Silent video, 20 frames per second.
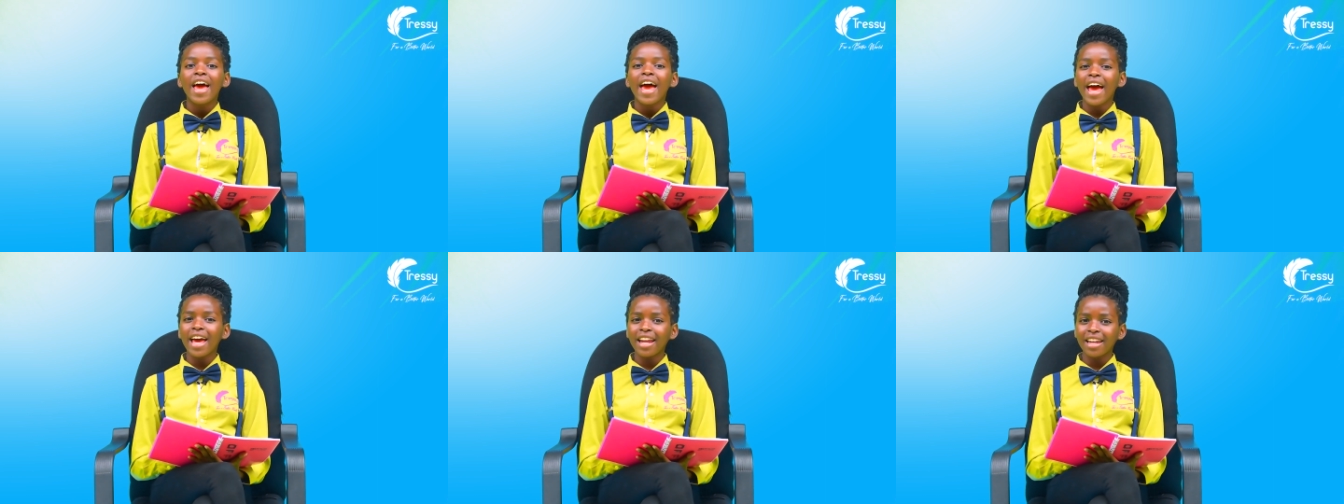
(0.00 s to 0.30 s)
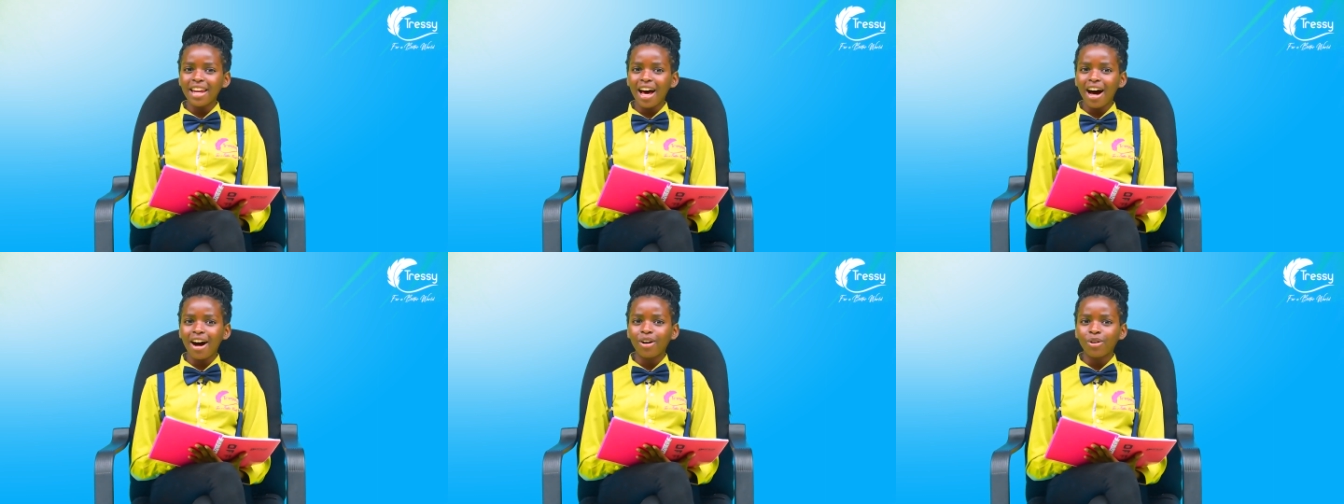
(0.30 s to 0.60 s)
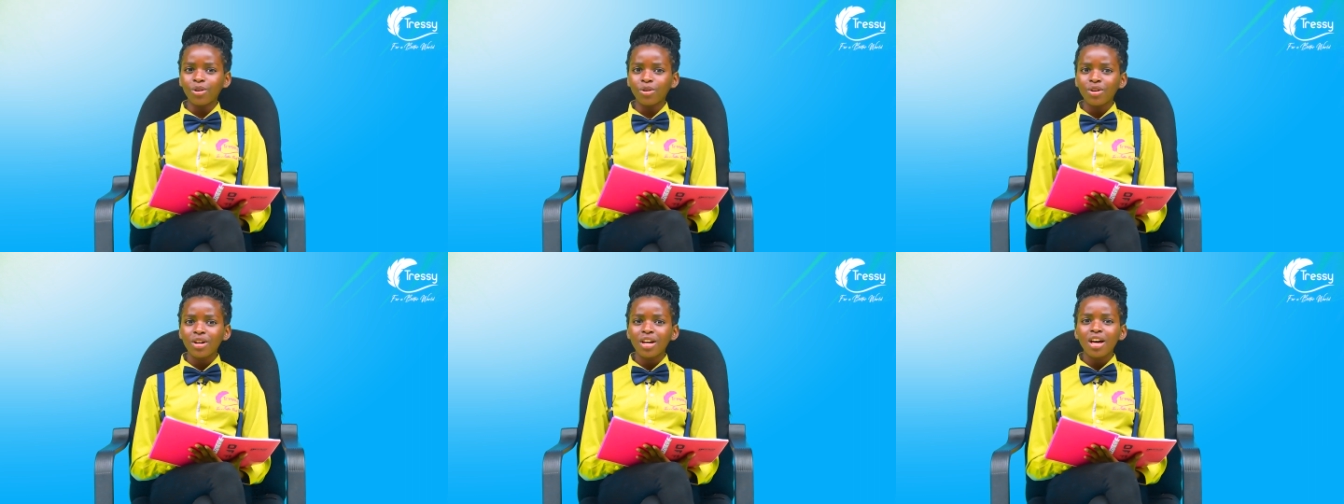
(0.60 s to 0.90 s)
and now
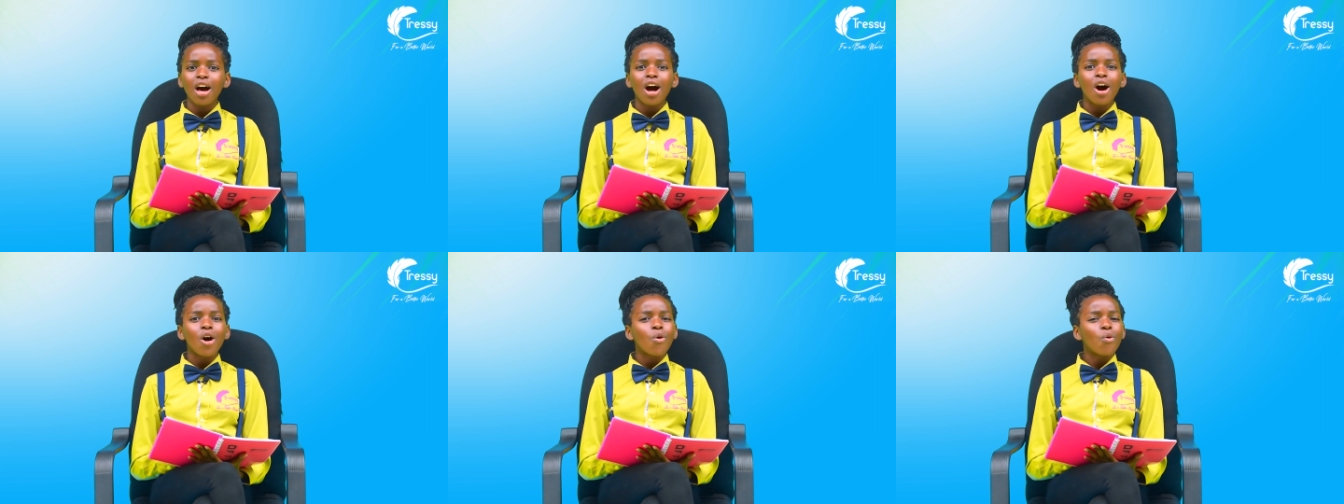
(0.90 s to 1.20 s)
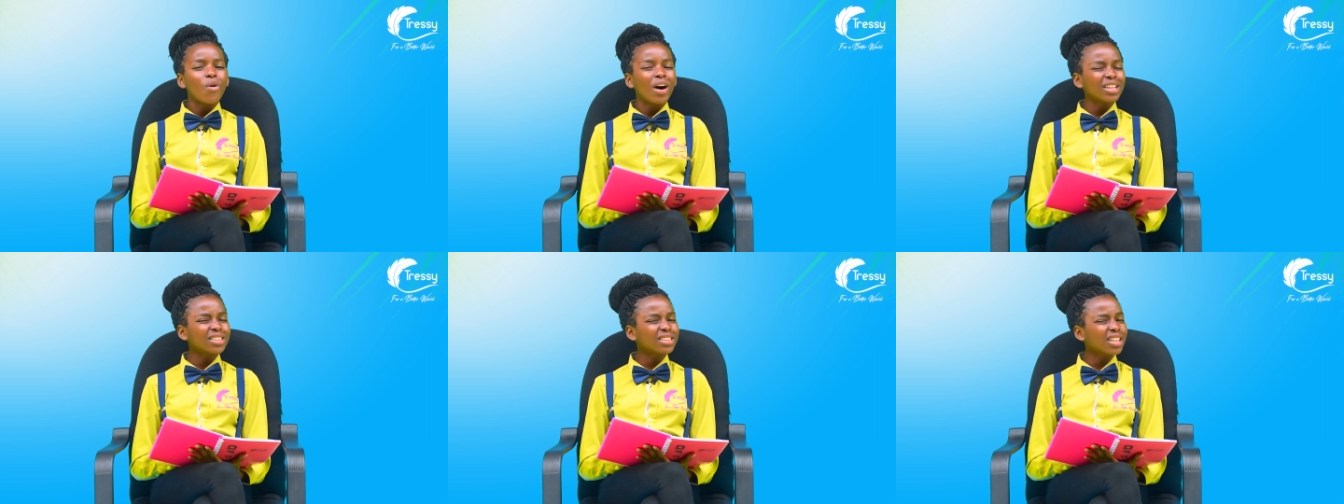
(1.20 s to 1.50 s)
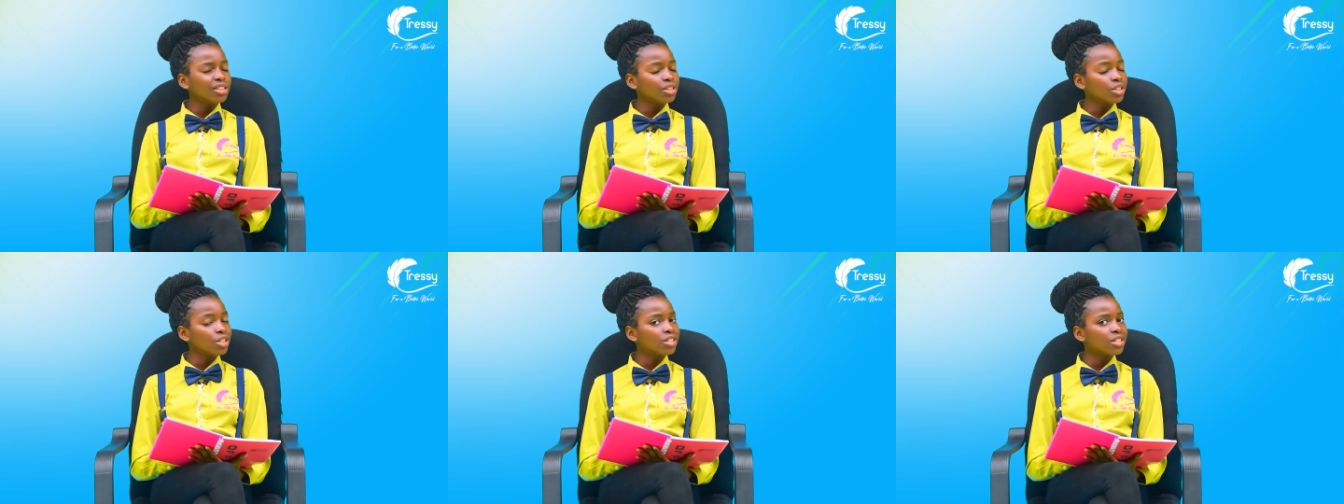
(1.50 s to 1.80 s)
what
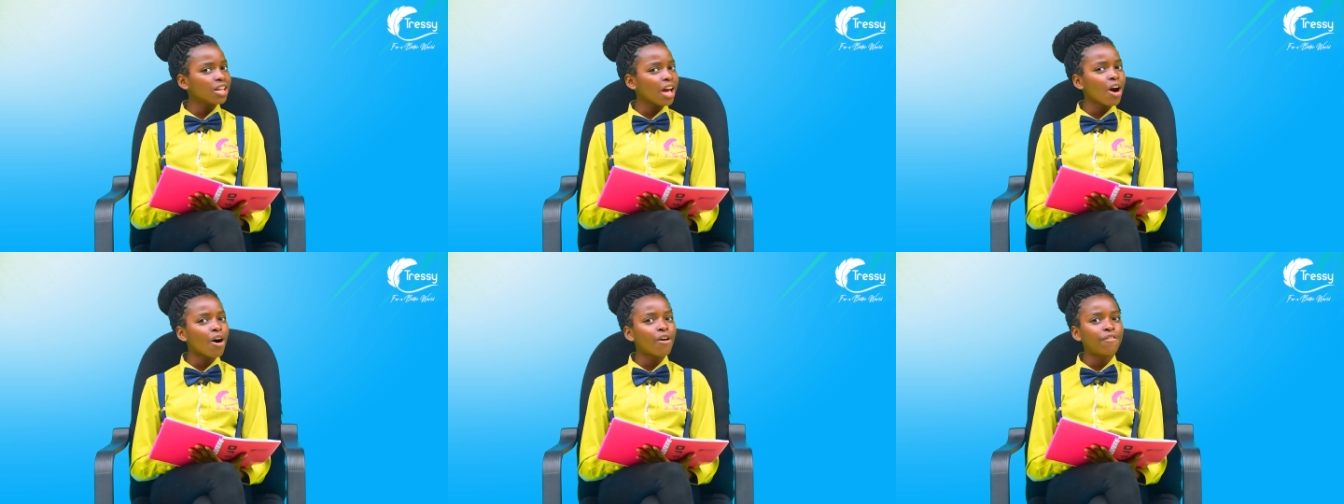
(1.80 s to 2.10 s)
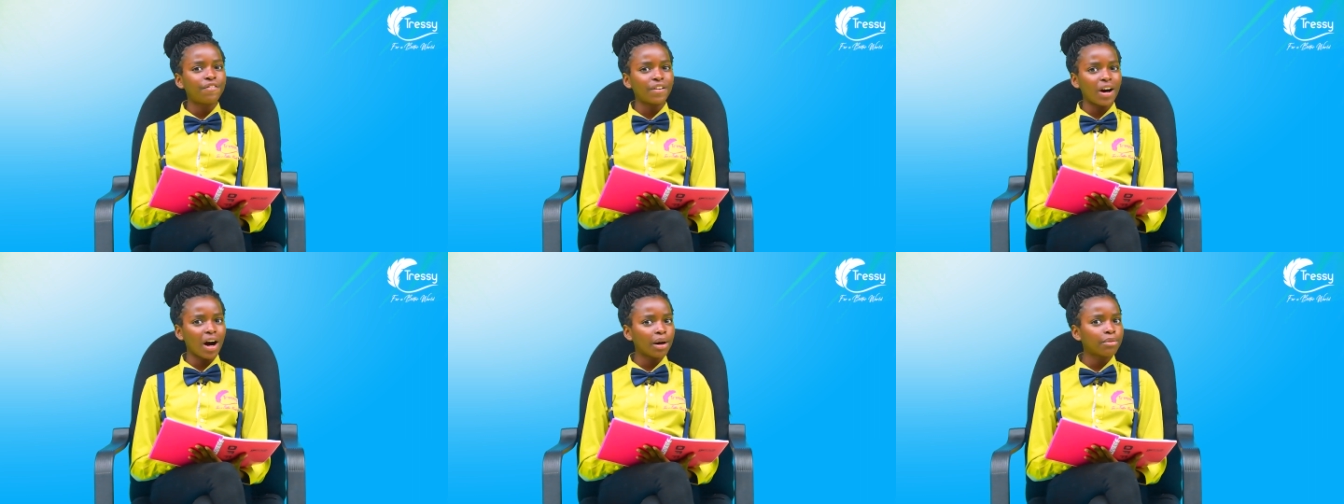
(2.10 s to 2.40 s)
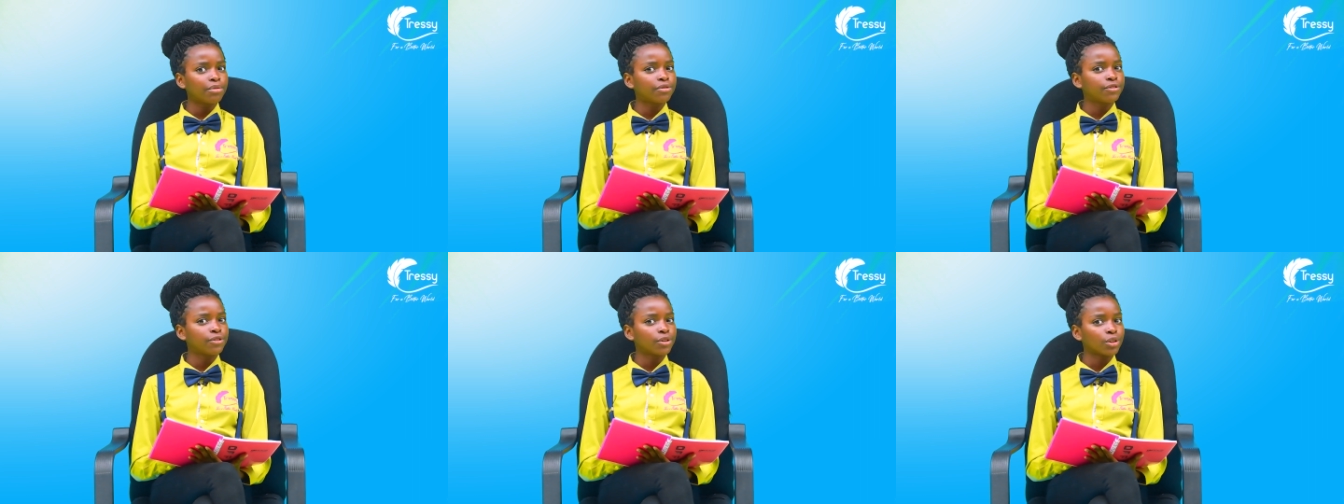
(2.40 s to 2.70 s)
can we say of
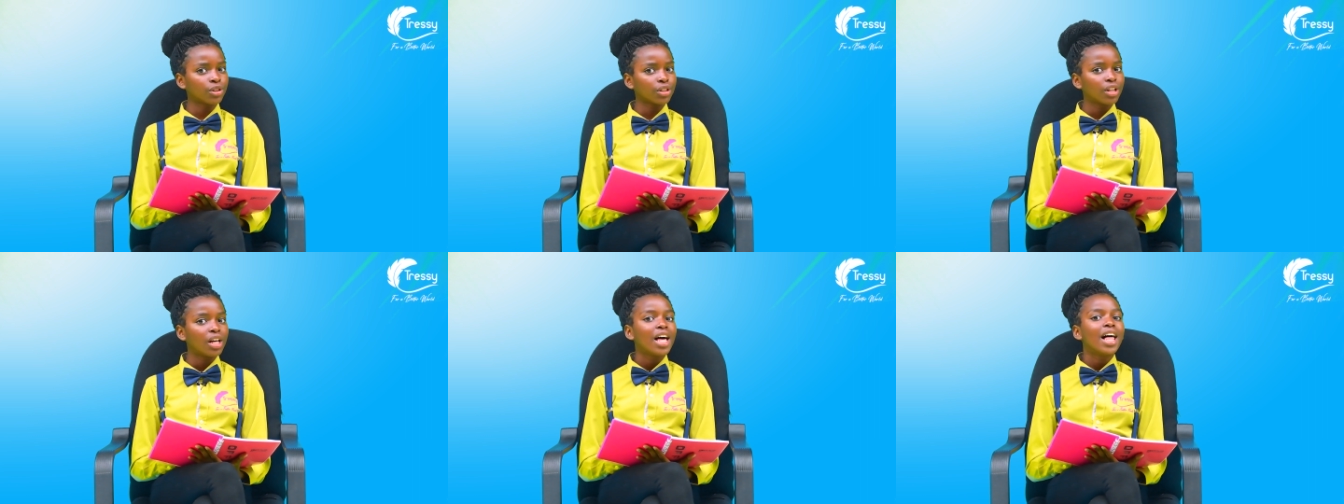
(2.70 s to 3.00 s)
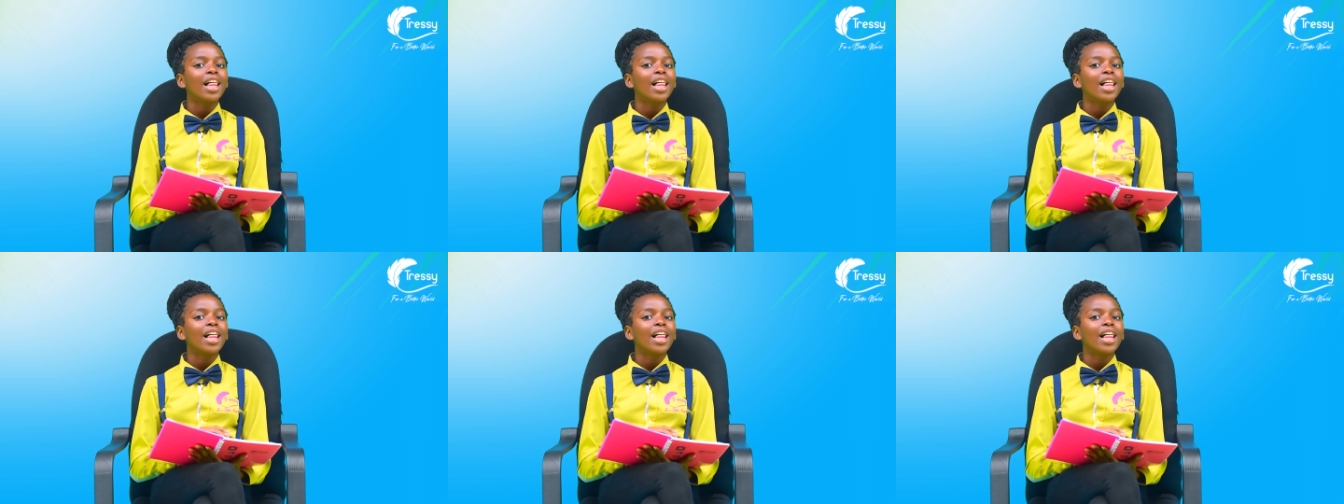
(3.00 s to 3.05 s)
harmful